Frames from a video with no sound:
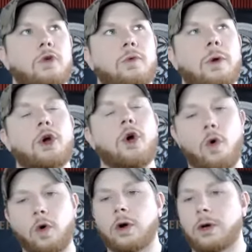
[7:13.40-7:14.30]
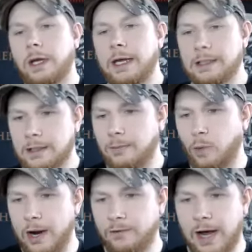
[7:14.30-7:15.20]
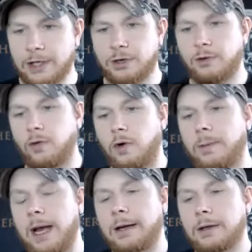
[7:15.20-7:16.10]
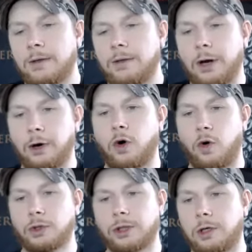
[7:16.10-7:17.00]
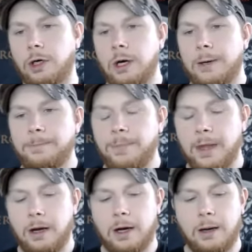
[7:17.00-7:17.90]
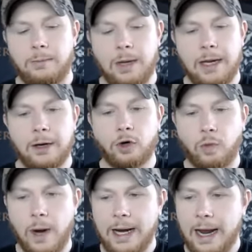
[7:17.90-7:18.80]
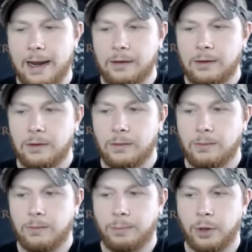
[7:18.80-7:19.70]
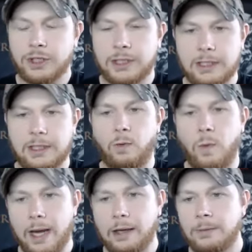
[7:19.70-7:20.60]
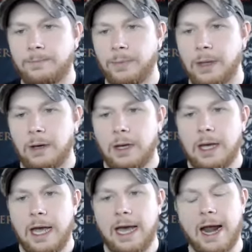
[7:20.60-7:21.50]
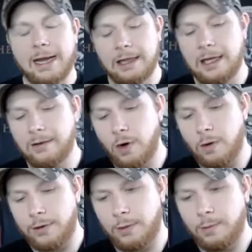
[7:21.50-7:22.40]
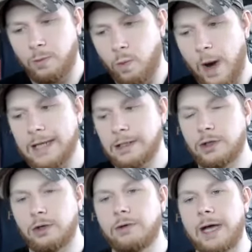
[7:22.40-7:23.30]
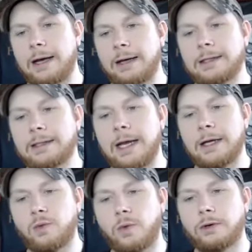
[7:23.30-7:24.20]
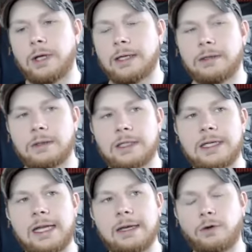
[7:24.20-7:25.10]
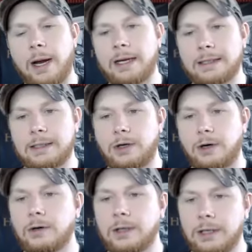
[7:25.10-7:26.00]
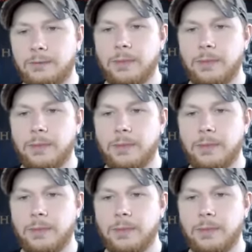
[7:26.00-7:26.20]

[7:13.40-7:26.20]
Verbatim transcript: record in some way, fashion, or format their culture um, in a great and persistent way. And I can think of no other way to do that in today's world than seeking greatness internally.